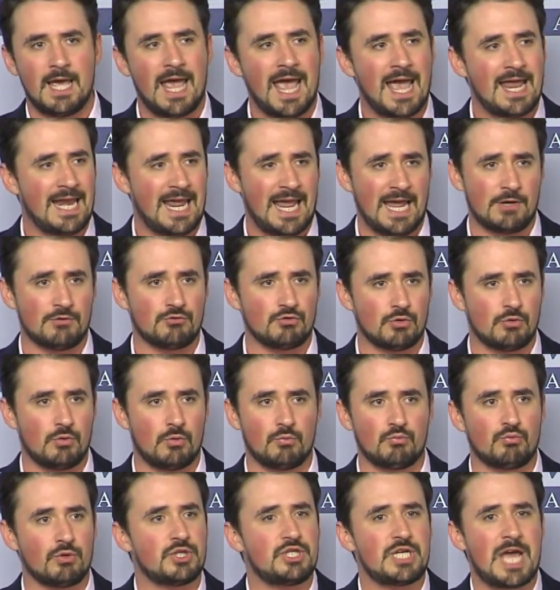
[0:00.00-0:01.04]
And Andrew
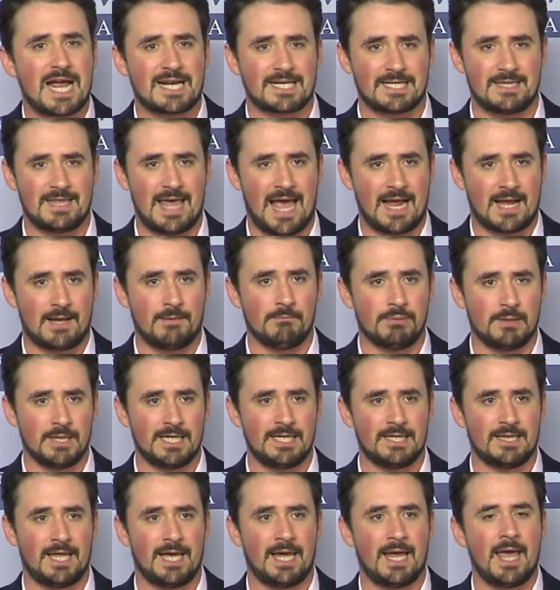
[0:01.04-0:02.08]
rejected that
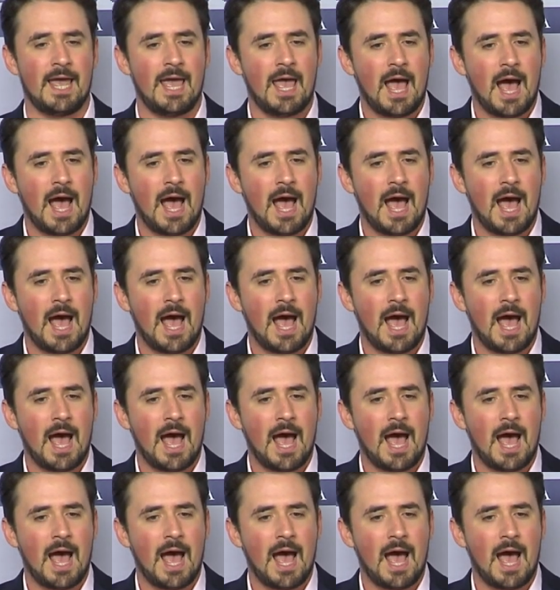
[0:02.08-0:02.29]
completely.